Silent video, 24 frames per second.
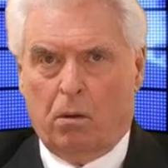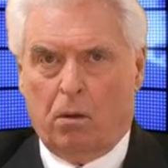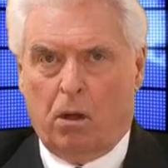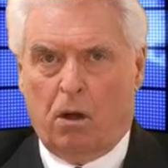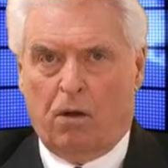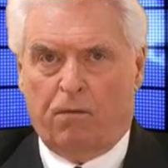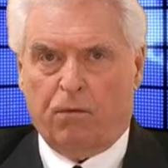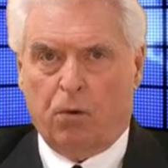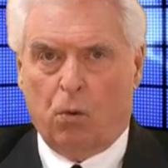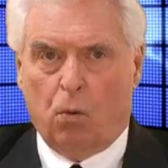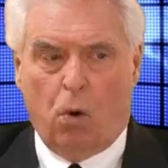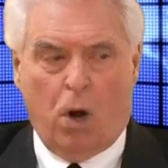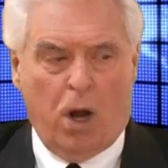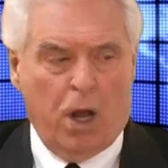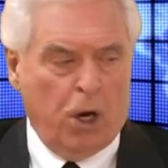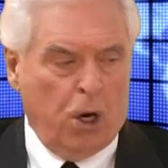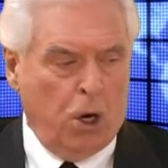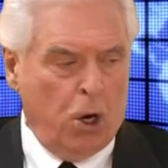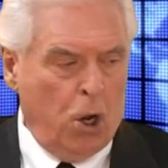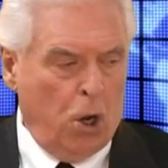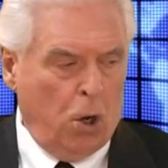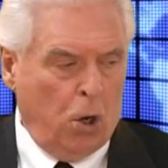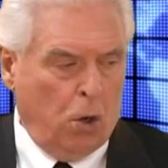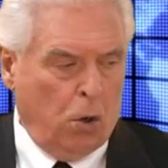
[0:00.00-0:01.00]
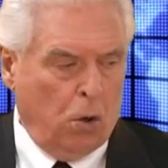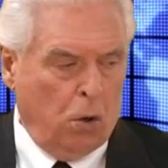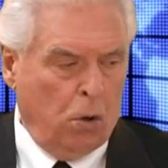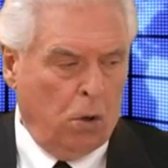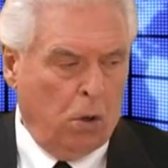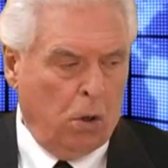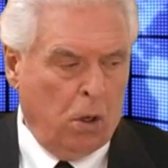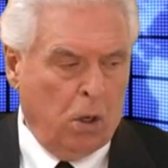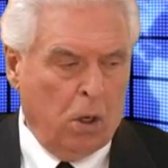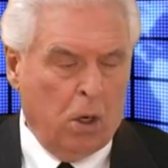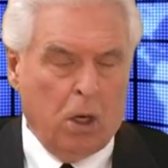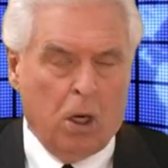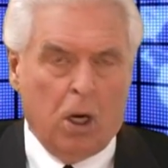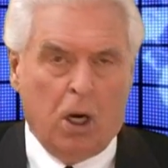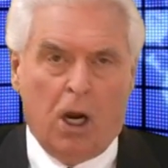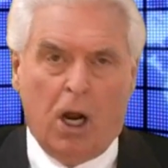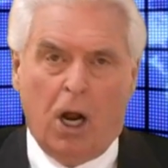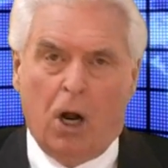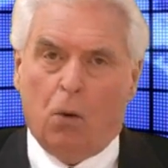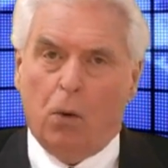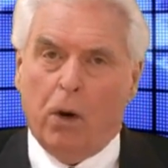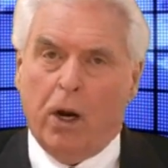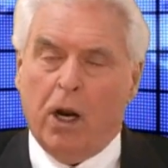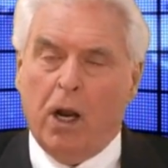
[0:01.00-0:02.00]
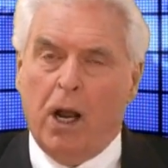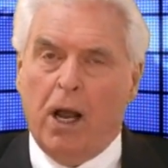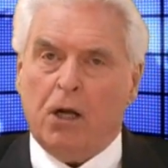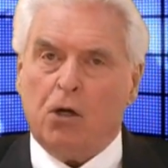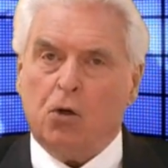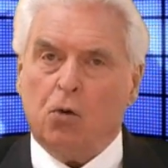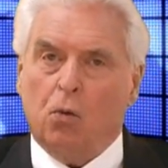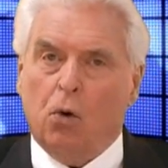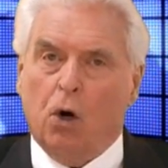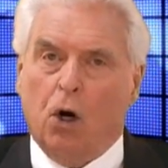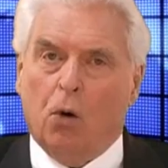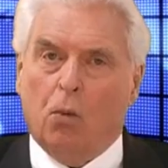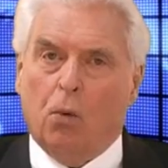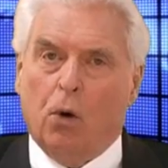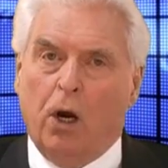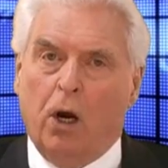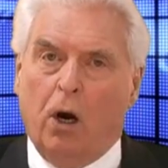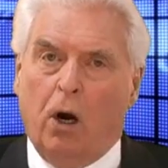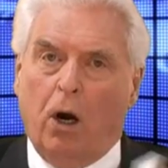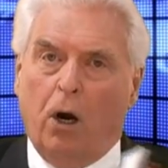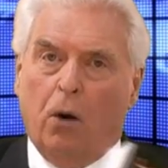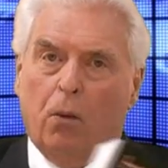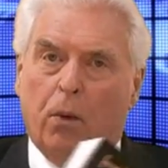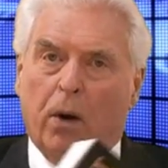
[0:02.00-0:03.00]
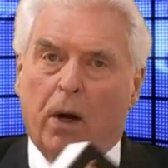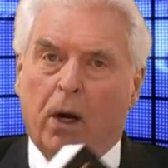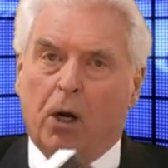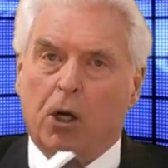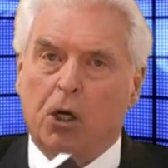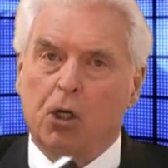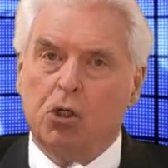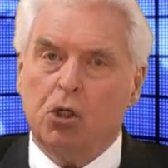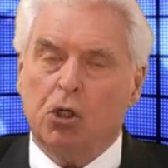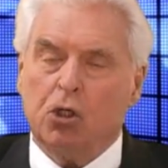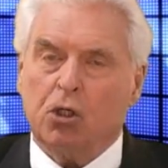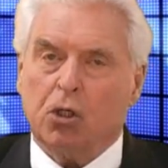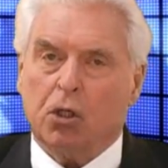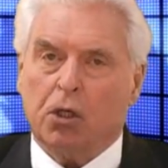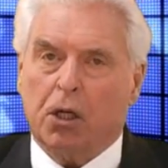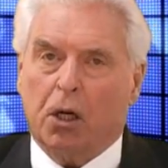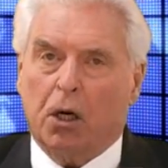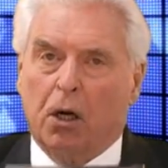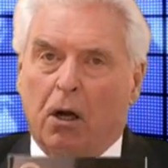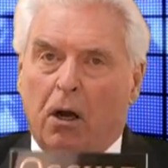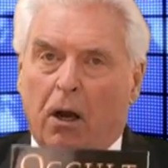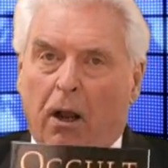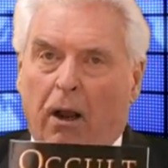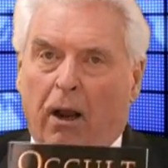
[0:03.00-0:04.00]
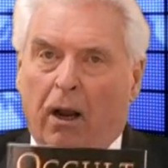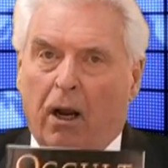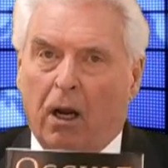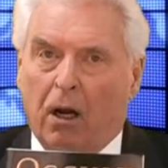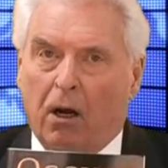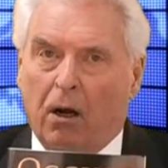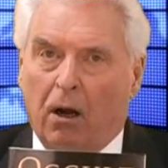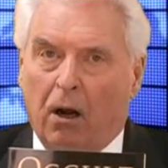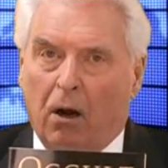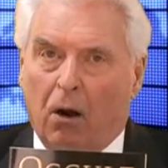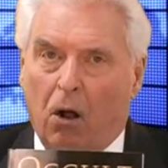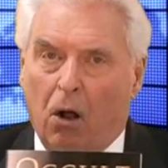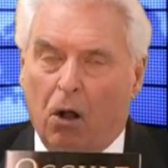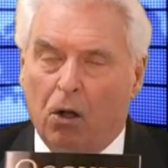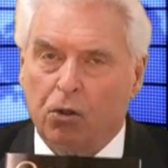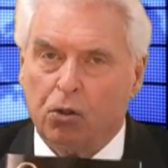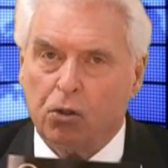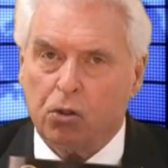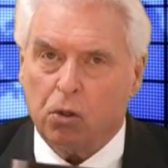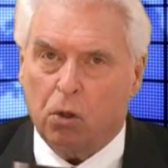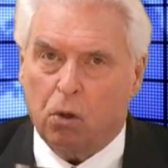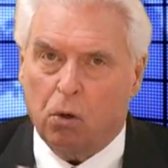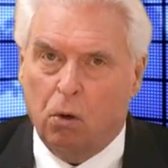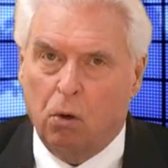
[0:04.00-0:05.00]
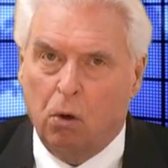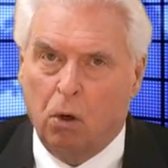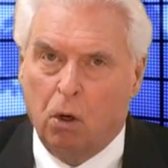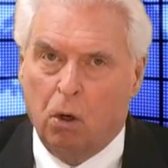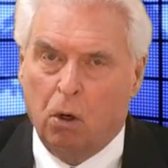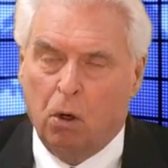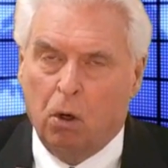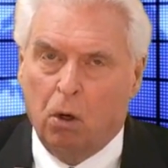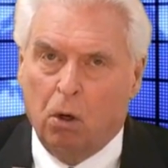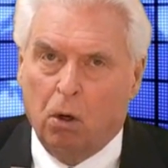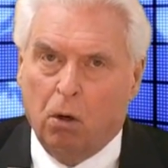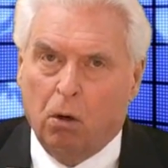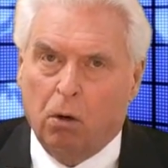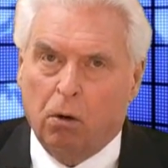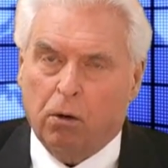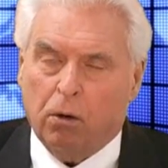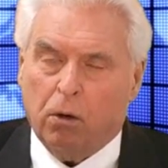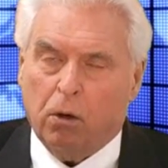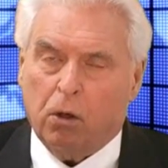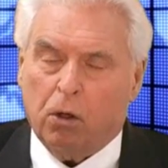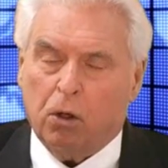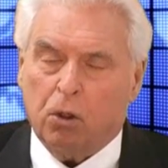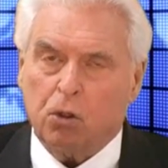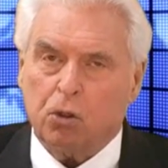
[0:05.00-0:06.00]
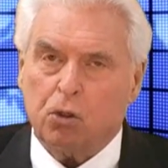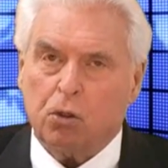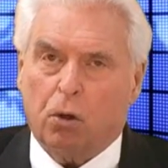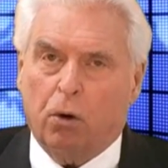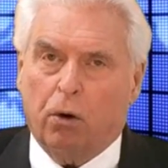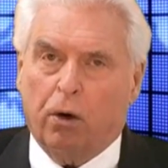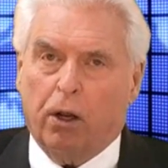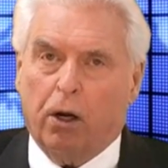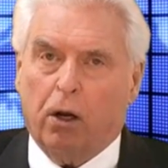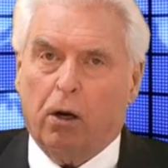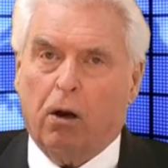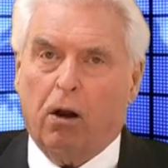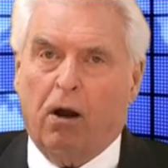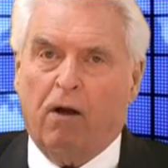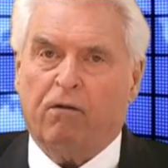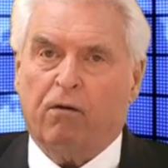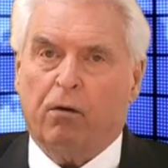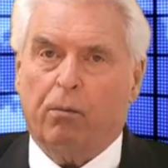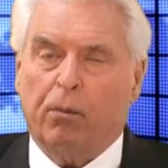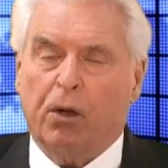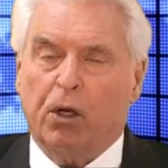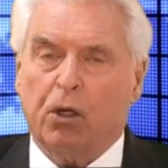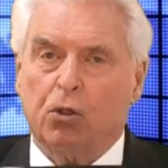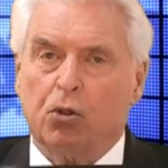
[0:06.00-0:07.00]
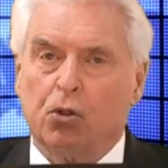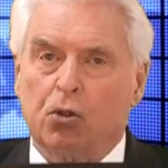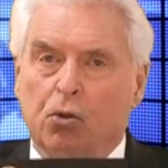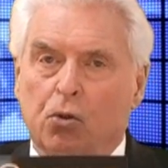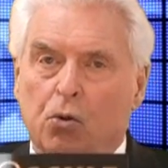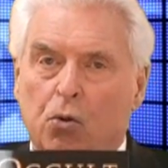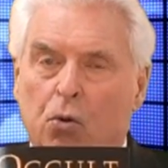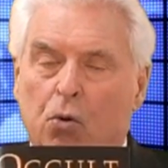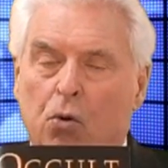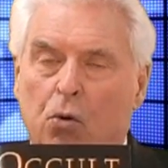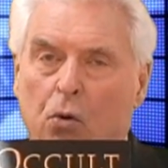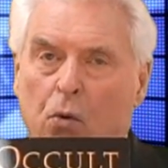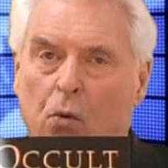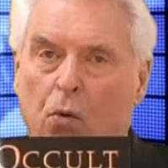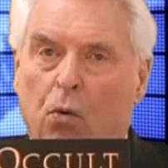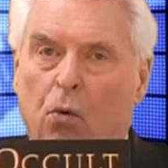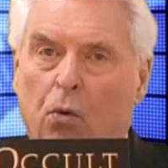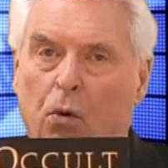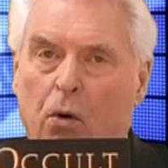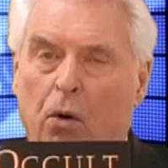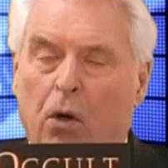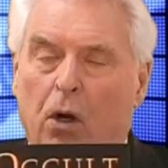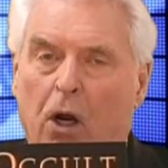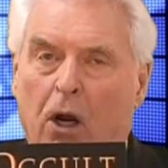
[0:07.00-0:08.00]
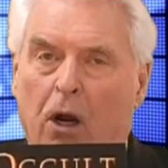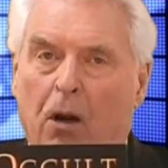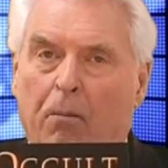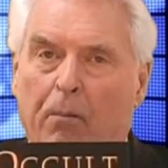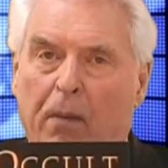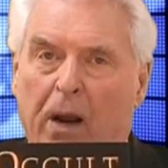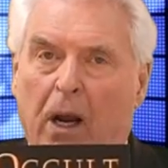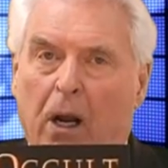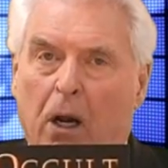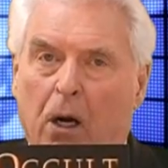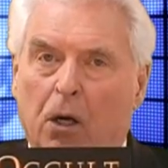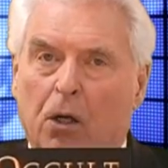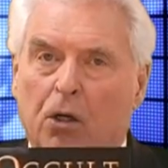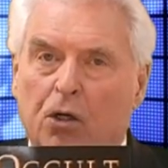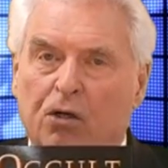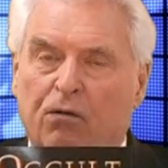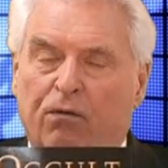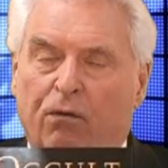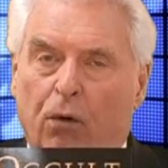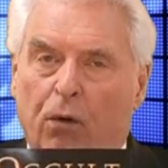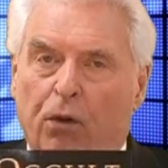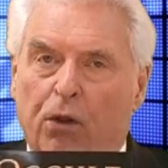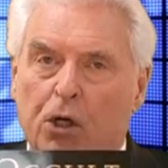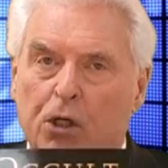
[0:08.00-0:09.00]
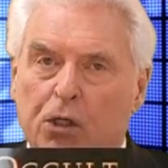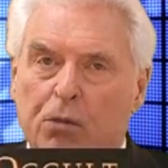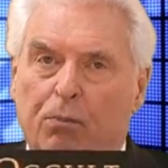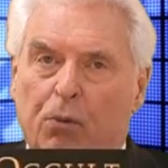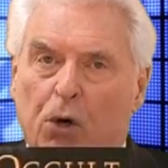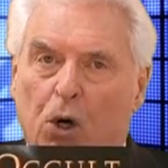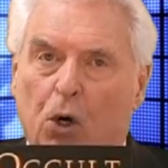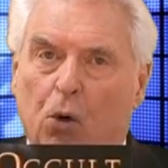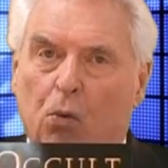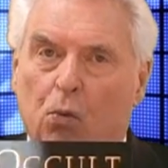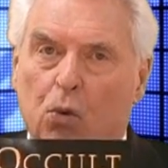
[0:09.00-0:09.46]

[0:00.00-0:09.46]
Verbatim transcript: Now, if you want to know how we got to where we are religiously today, and then also concerning governments, you email us for this book.